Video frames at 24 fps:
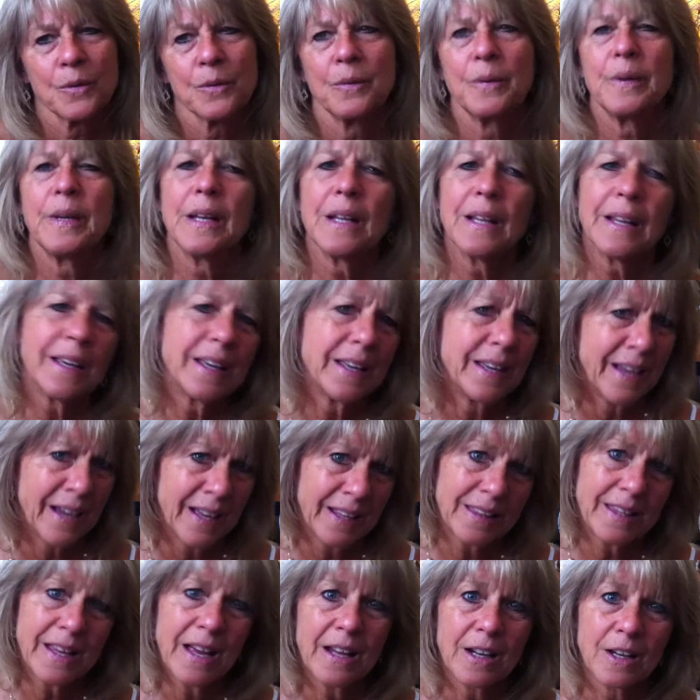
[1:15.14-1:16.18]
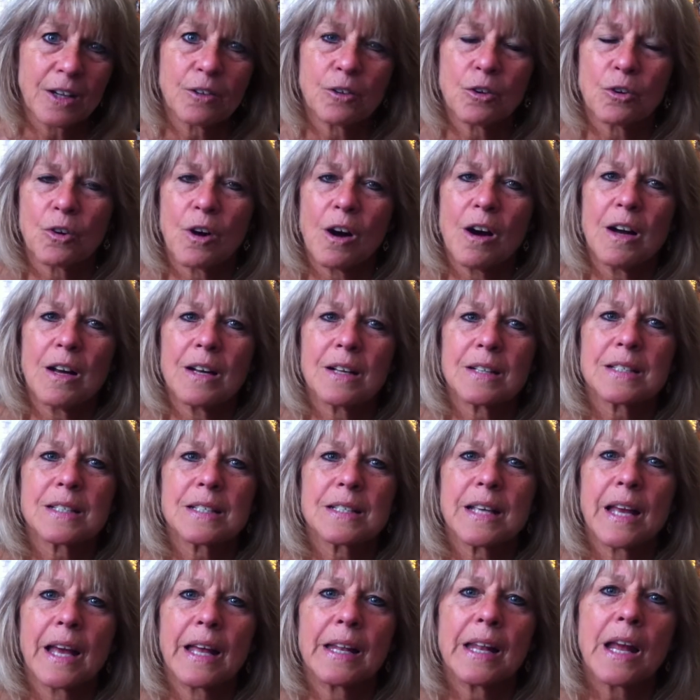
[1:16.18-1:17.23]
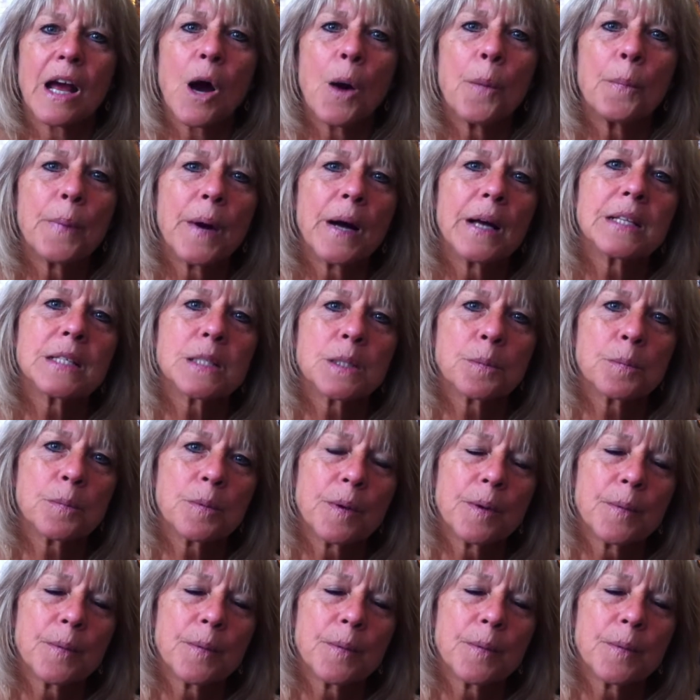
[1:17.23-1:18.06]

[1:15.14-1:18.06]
really get that across and help us